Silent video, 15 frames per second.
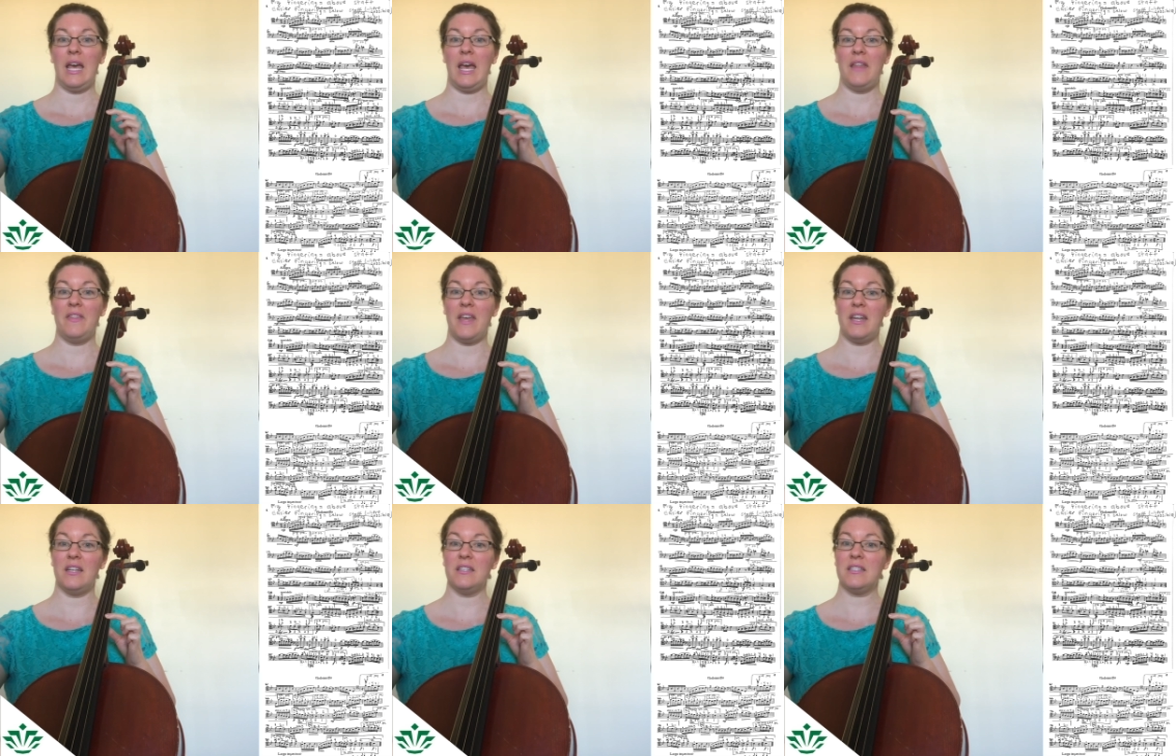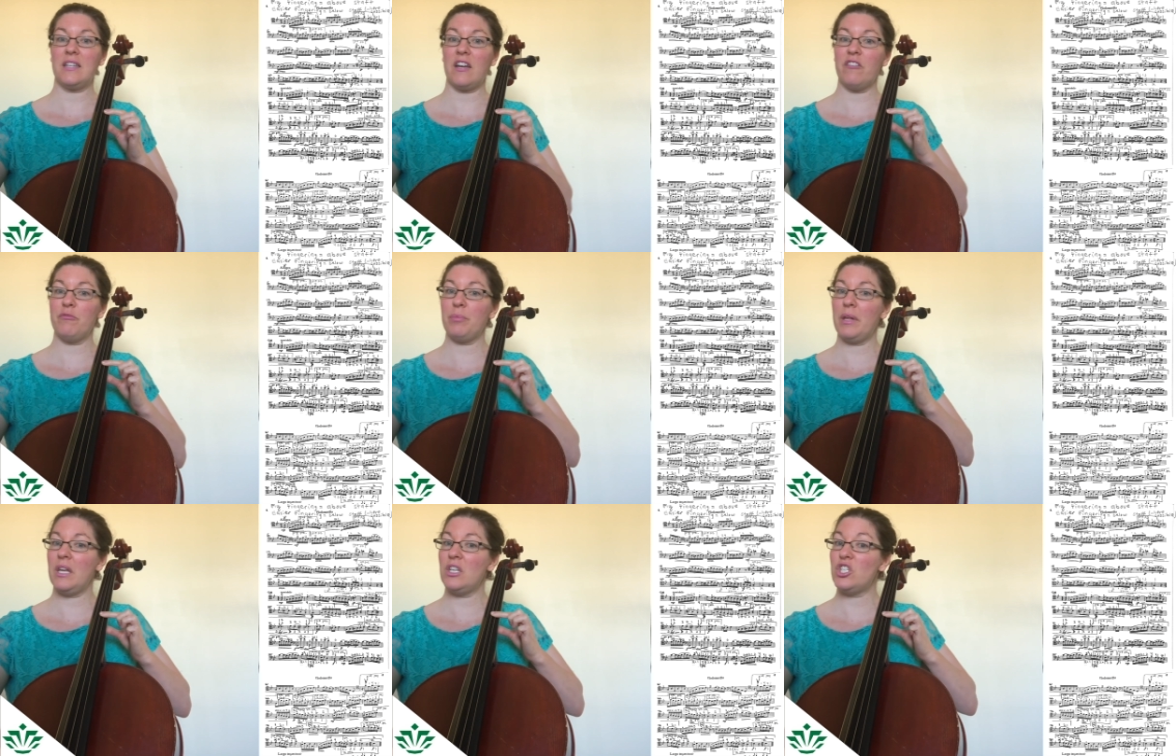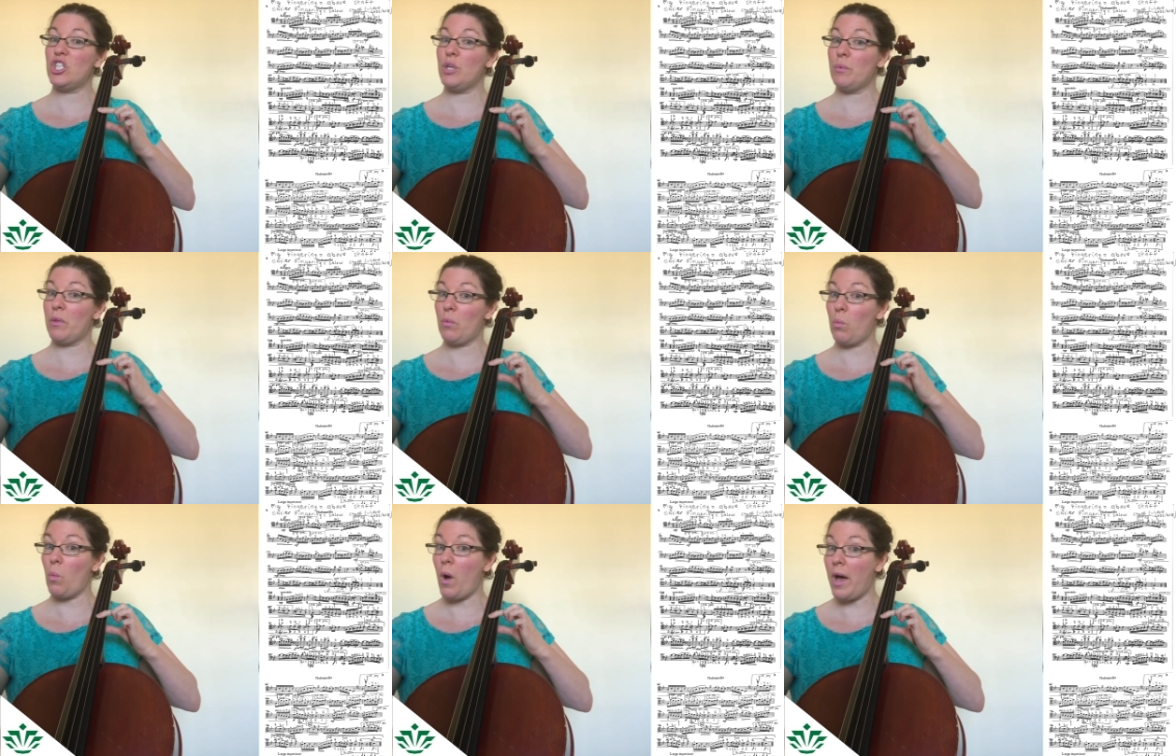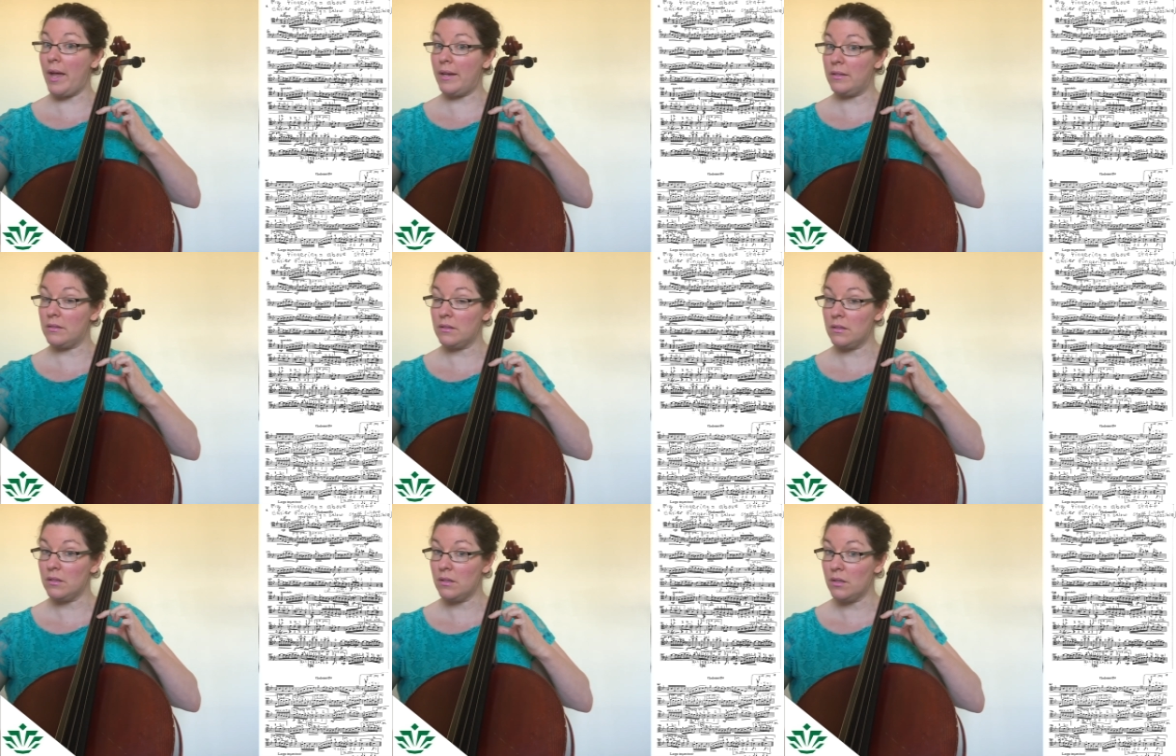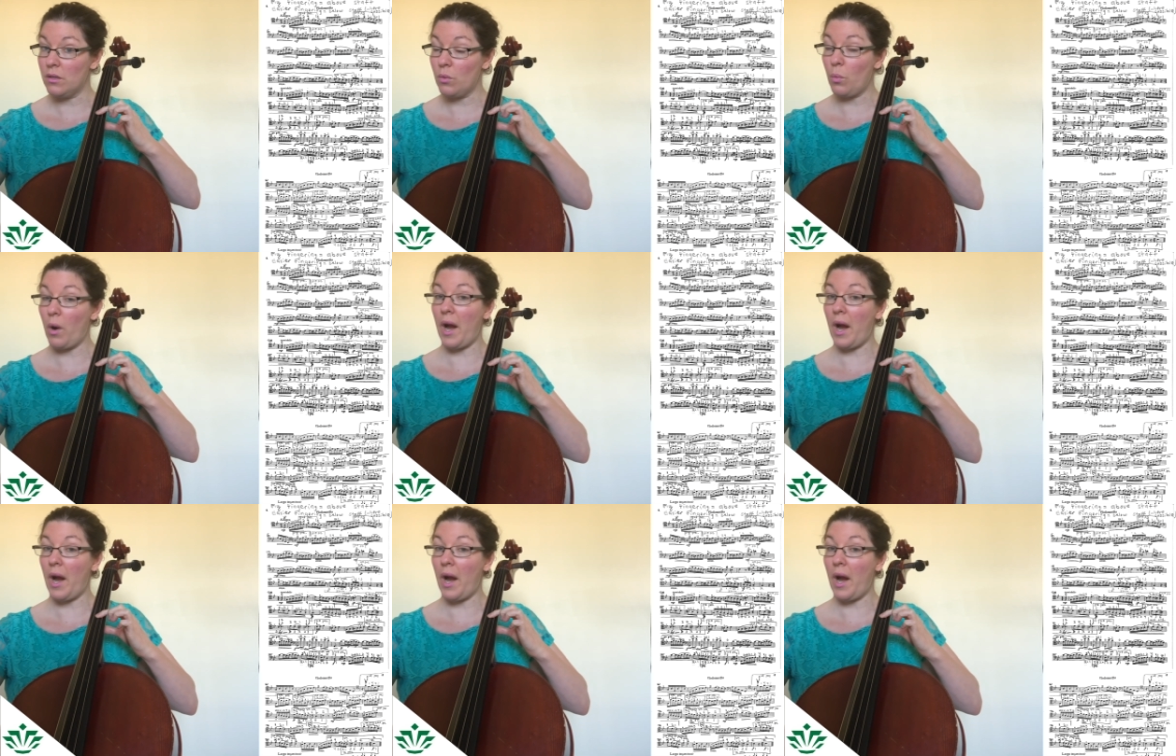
And then instead of playing G with 1,